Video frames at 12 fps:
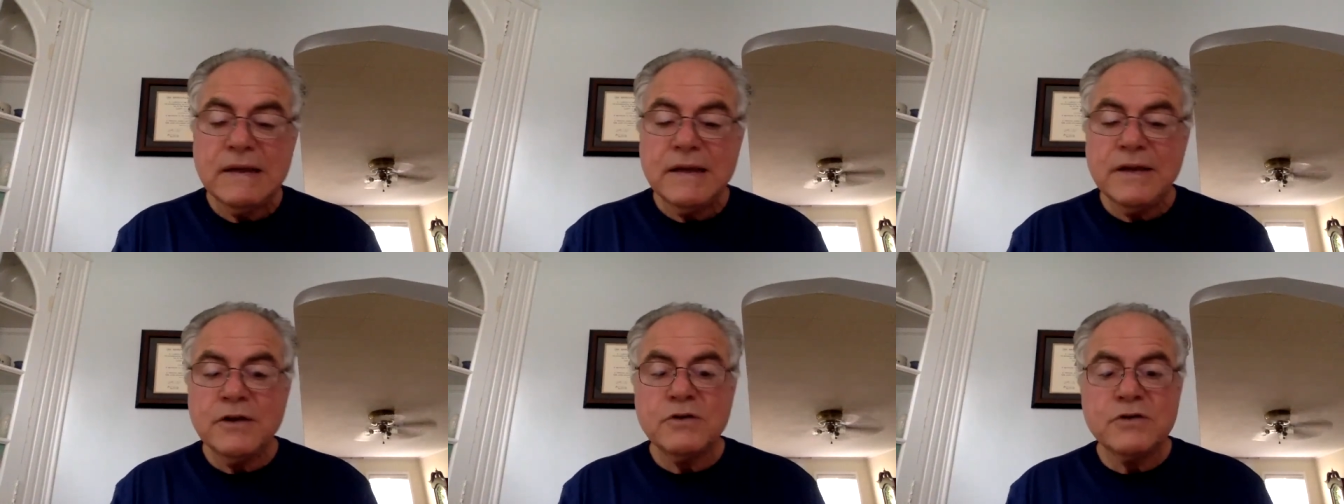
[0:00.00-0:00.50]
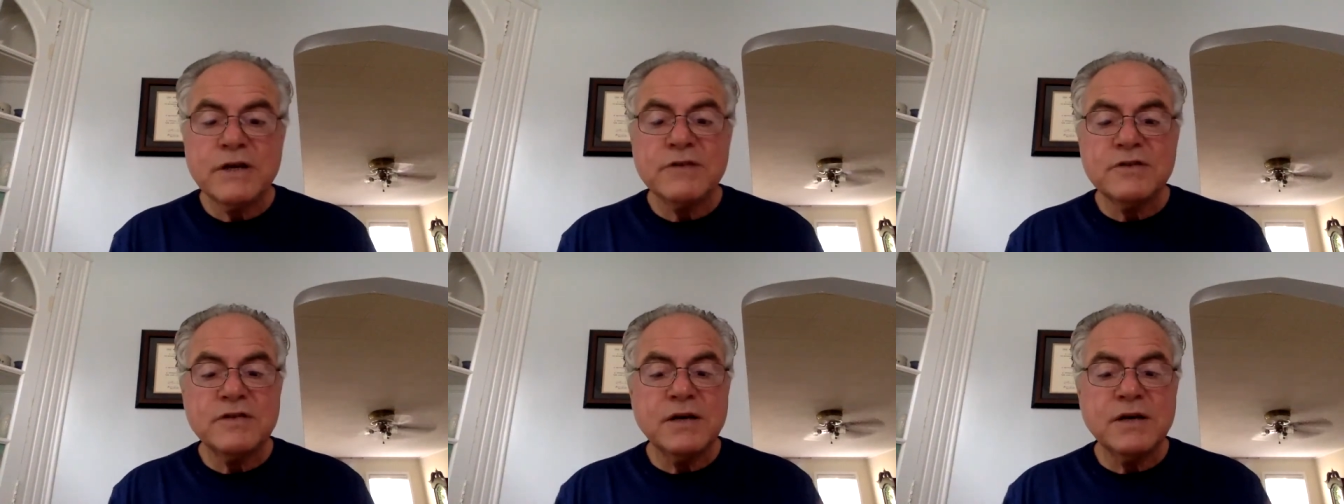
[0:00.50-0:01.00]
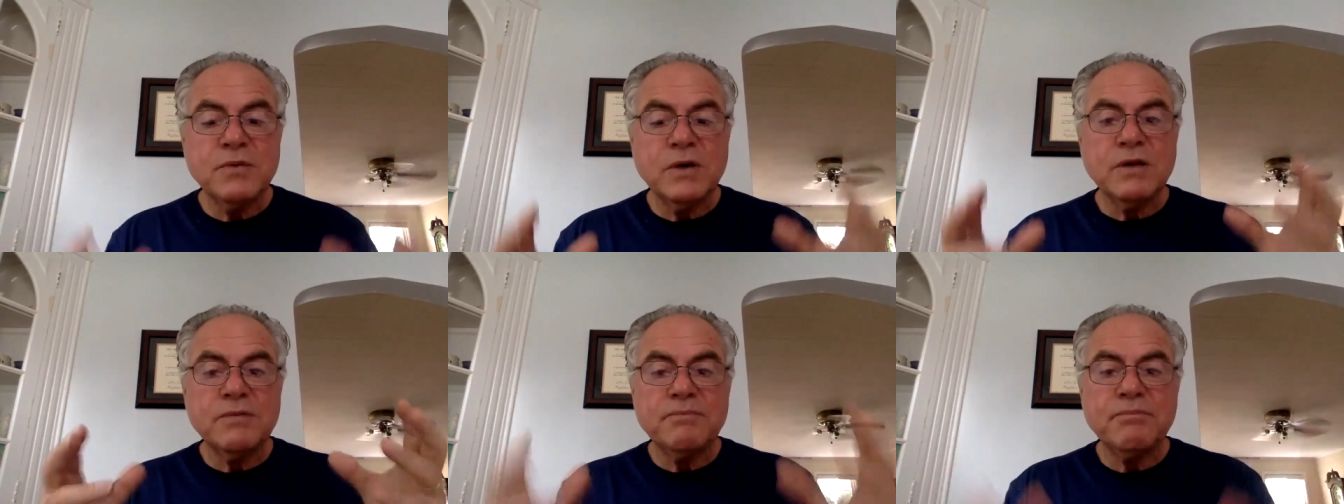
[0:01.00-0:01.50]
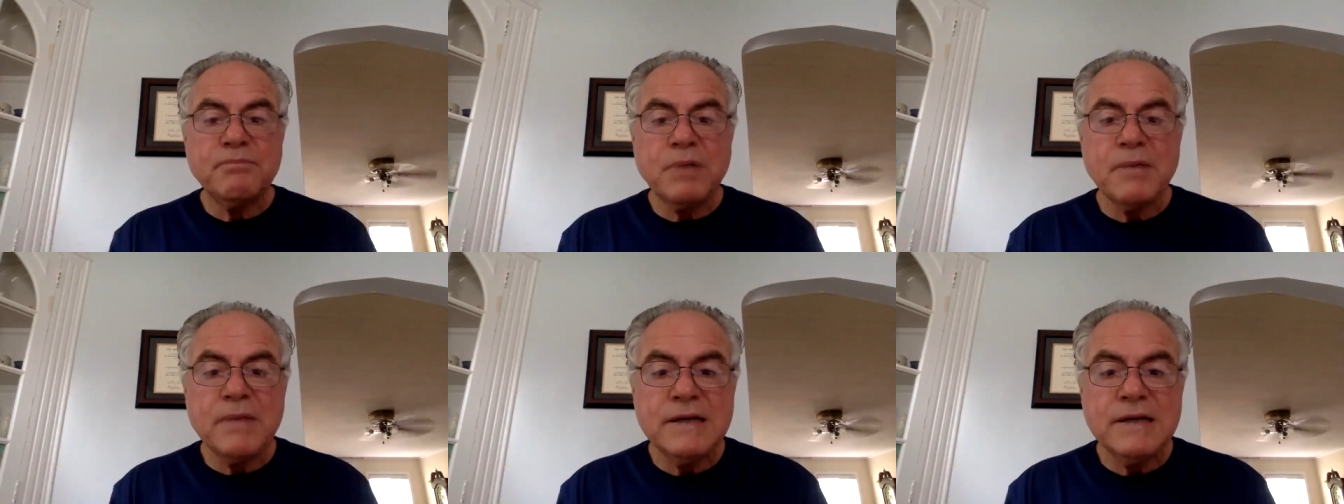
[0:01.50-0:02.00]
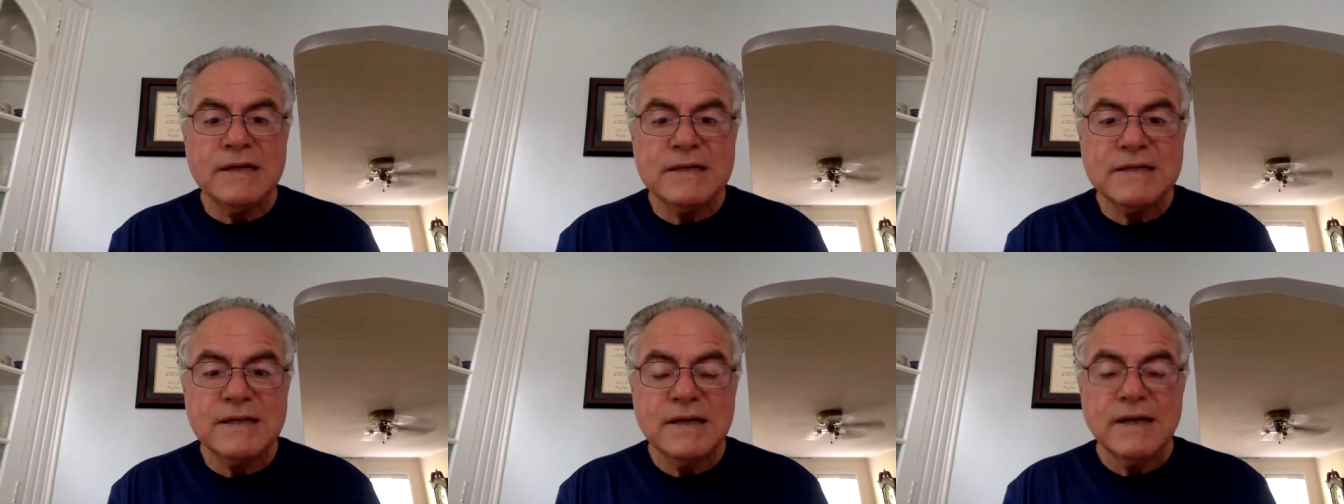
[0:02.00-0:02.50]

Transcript: you know, tries to say, well, Parmenides,